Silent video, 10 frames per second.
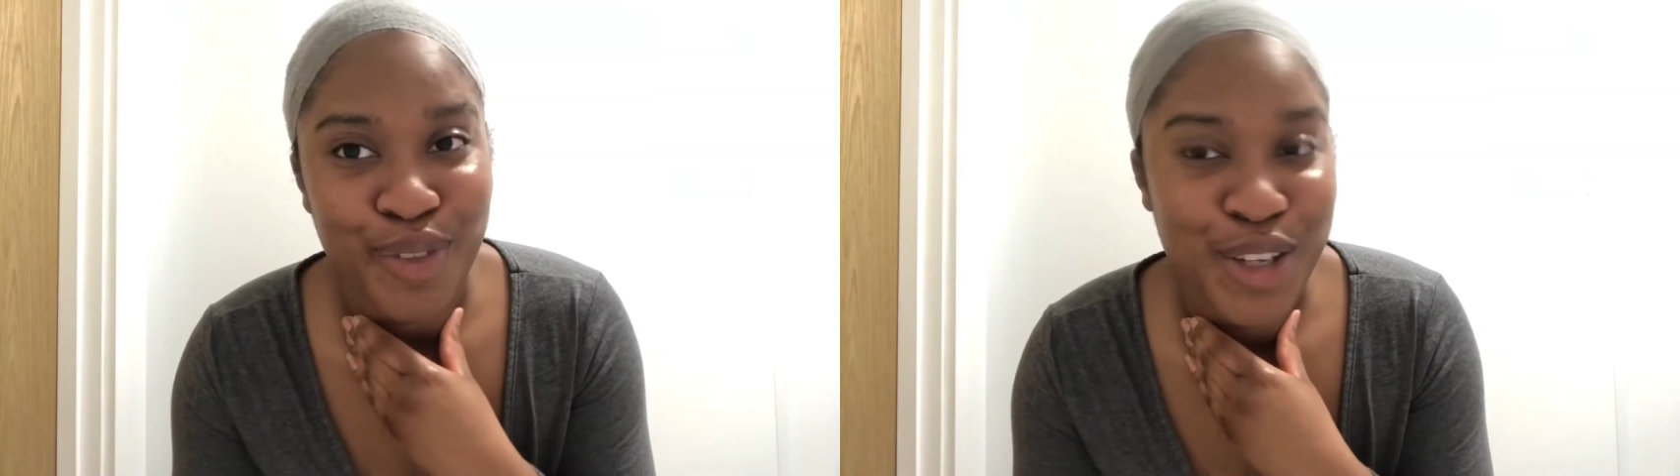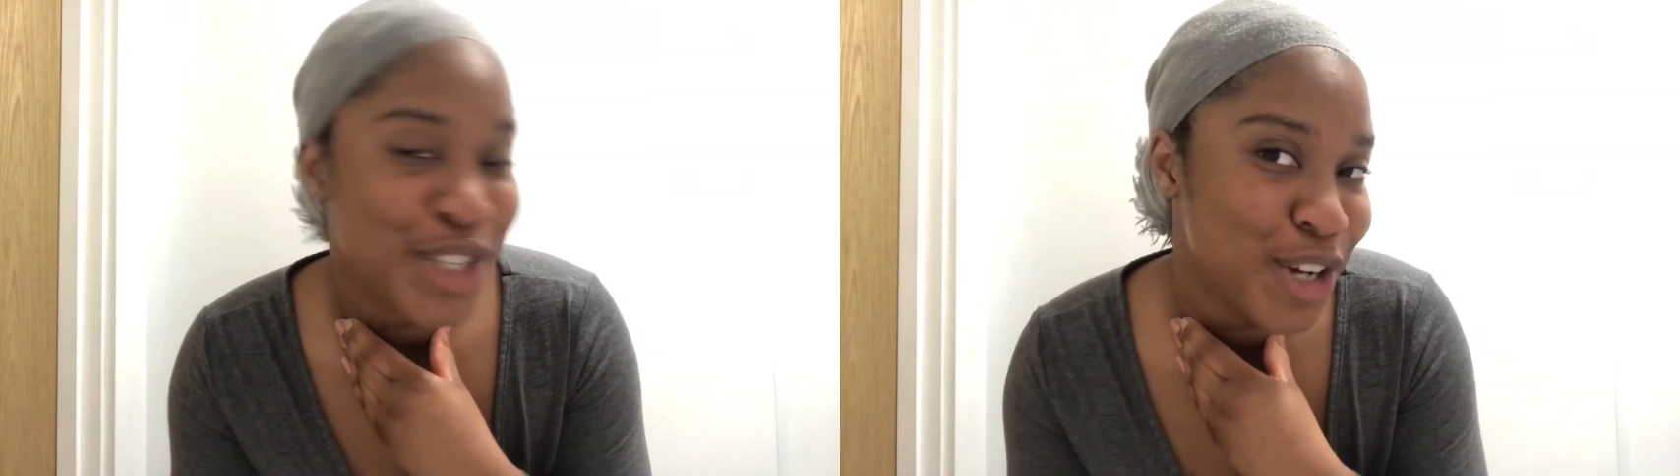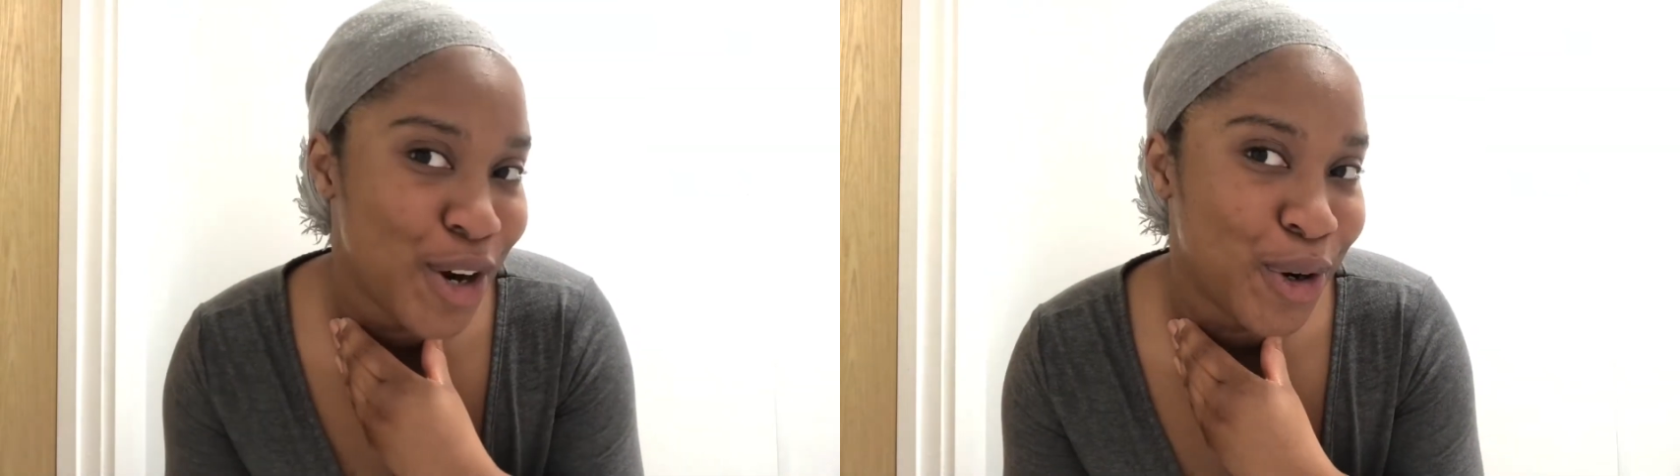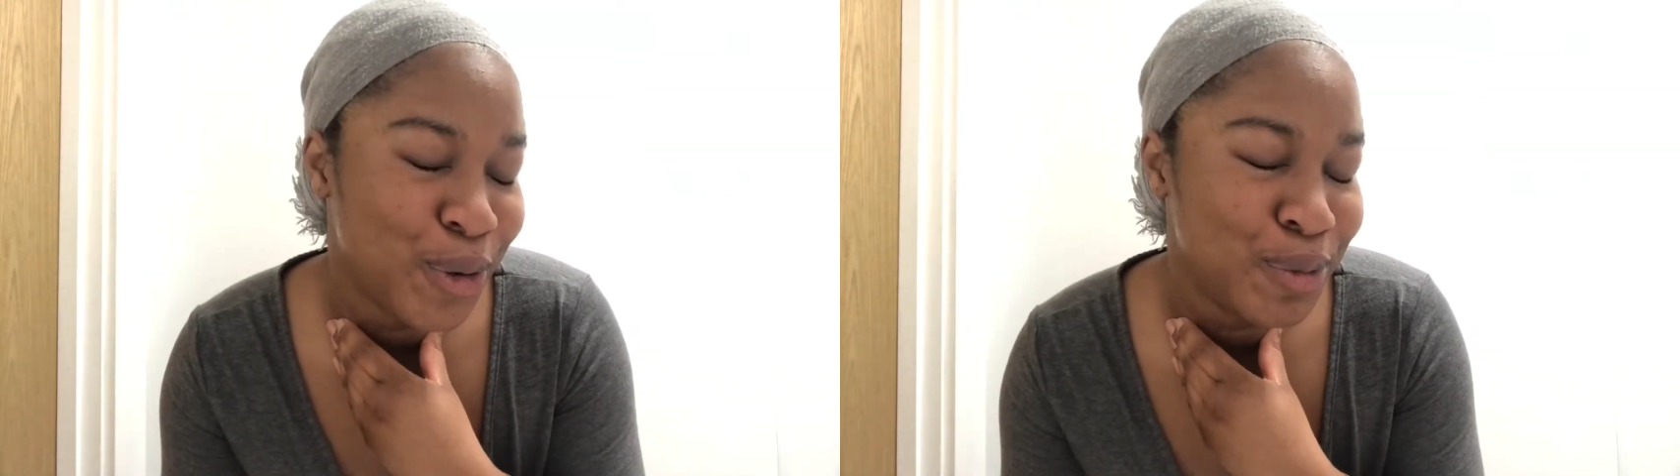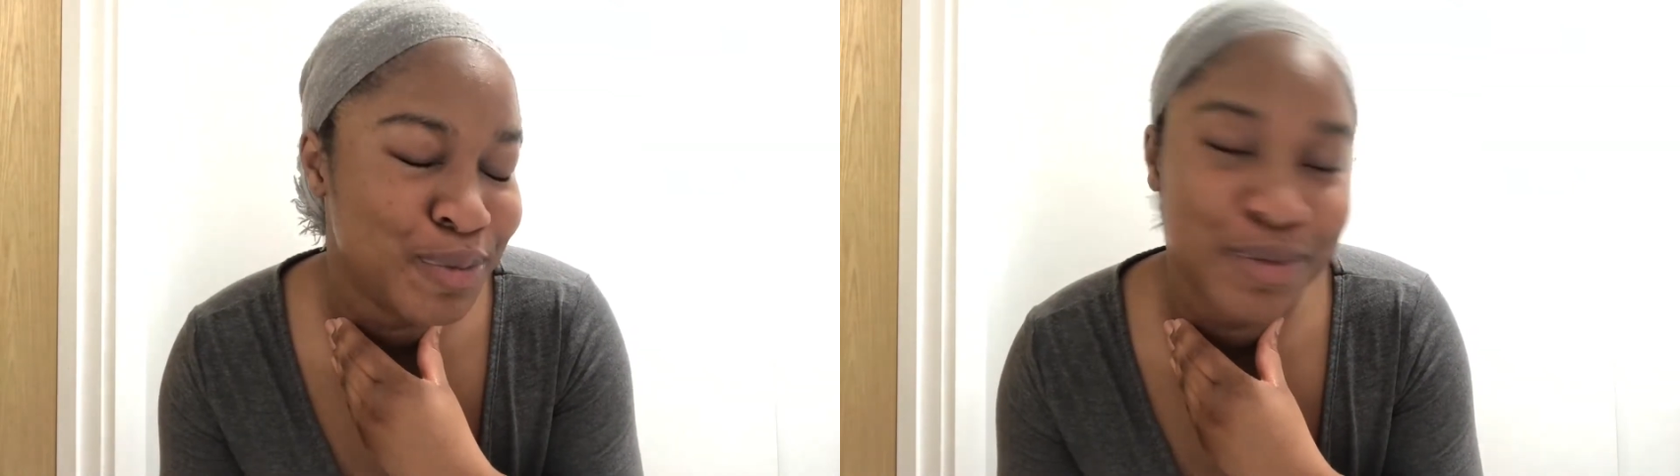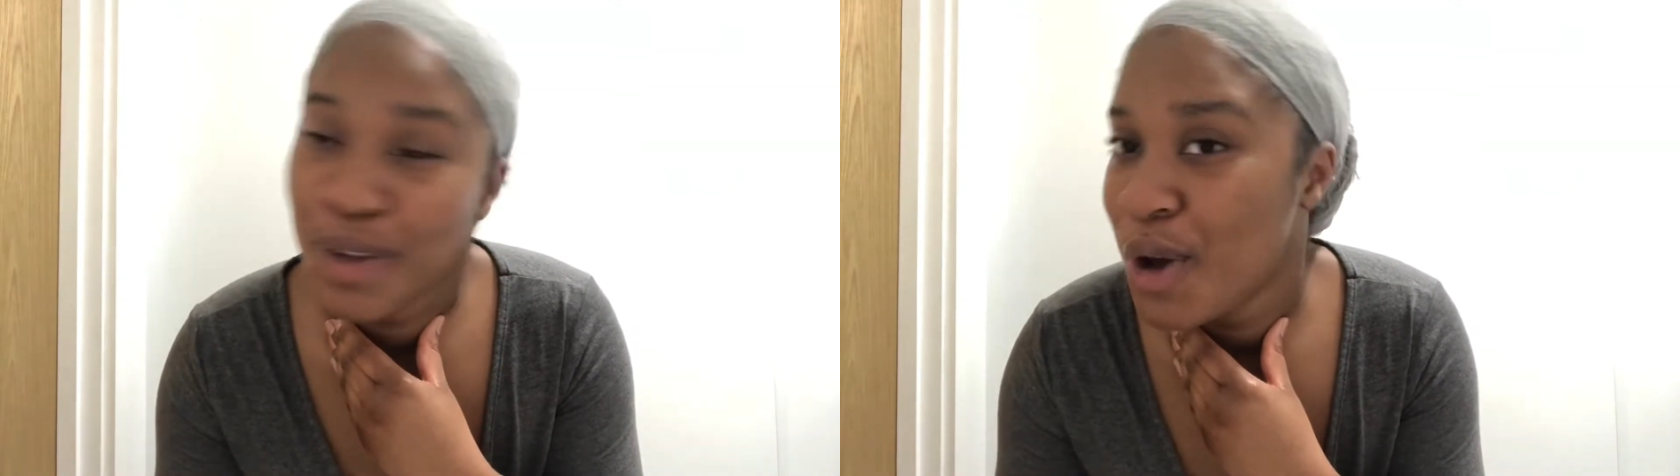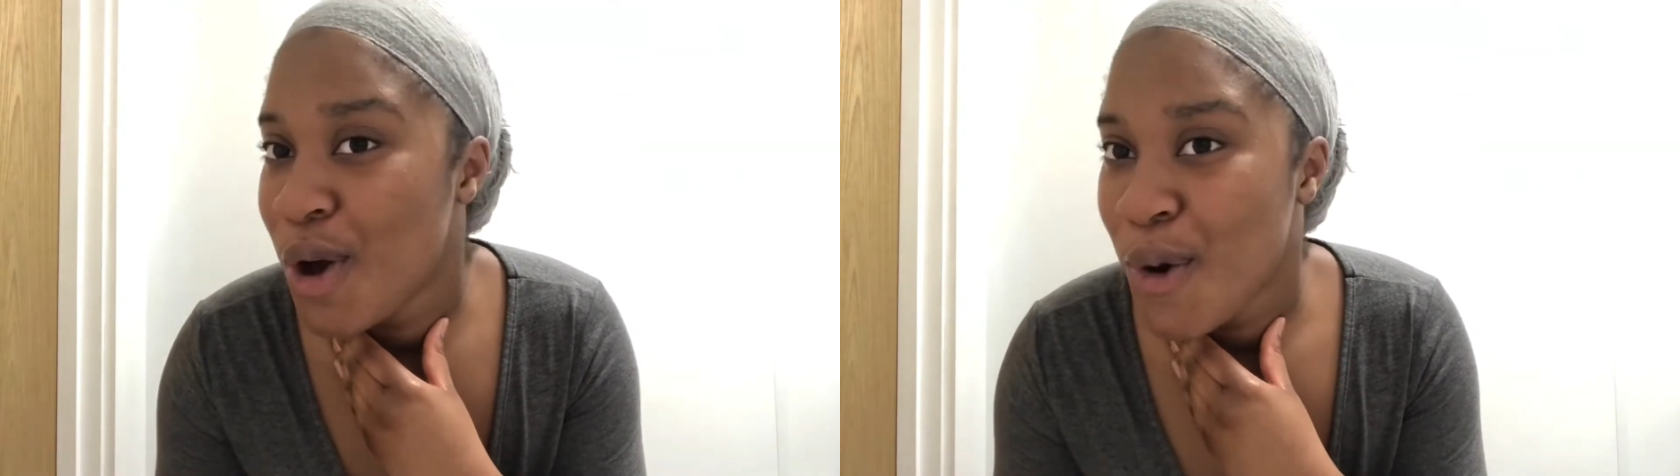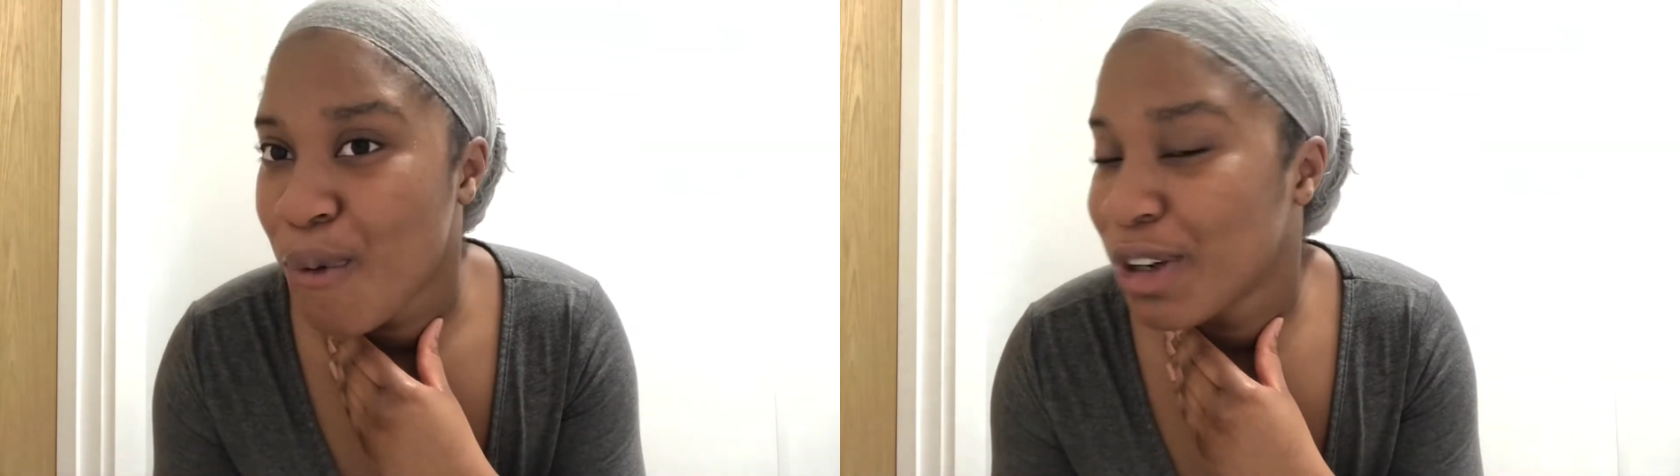you know,
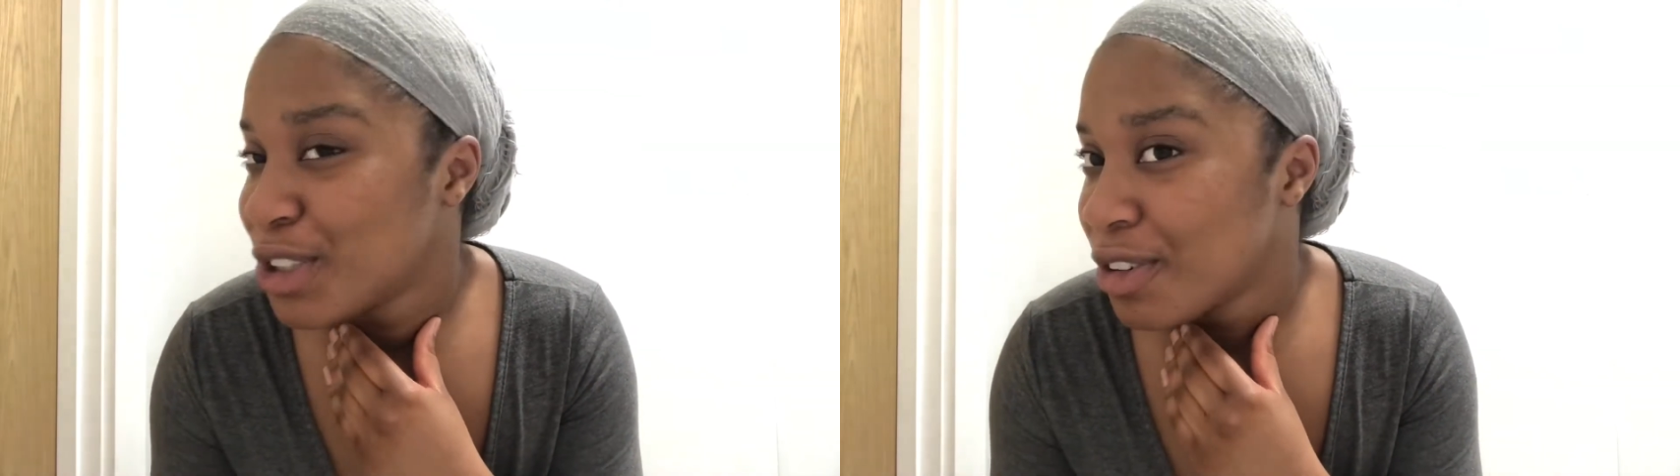once